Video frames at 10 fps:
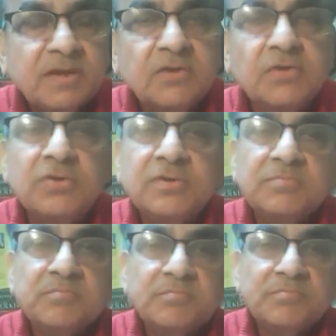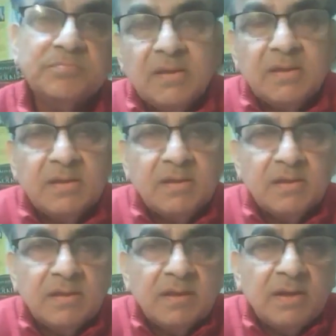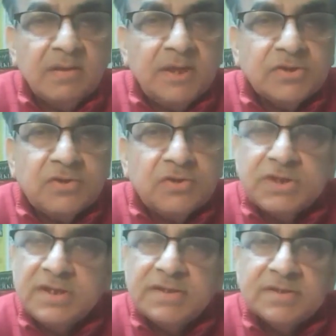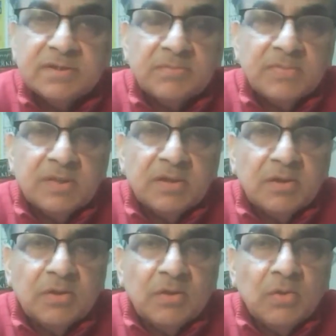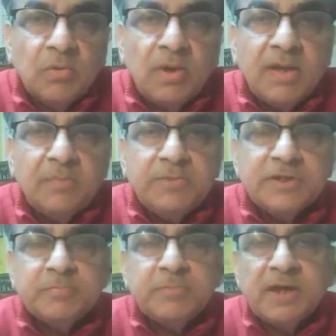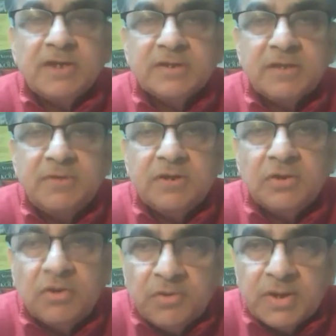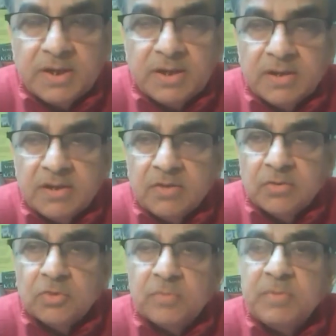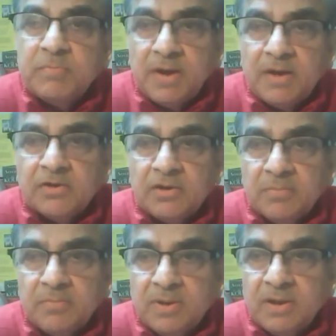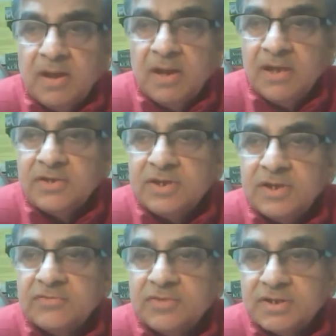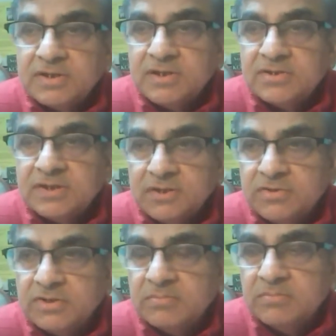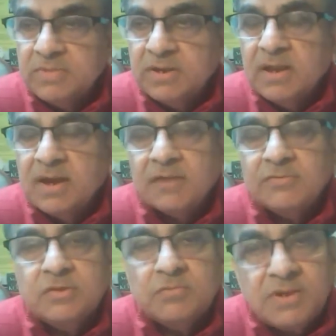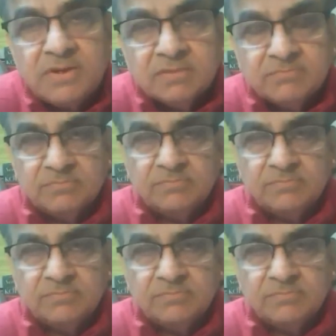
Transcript: Unquote. And next question is why Peace Prize giving Norway would be part of high tech traceless terrorism around the world.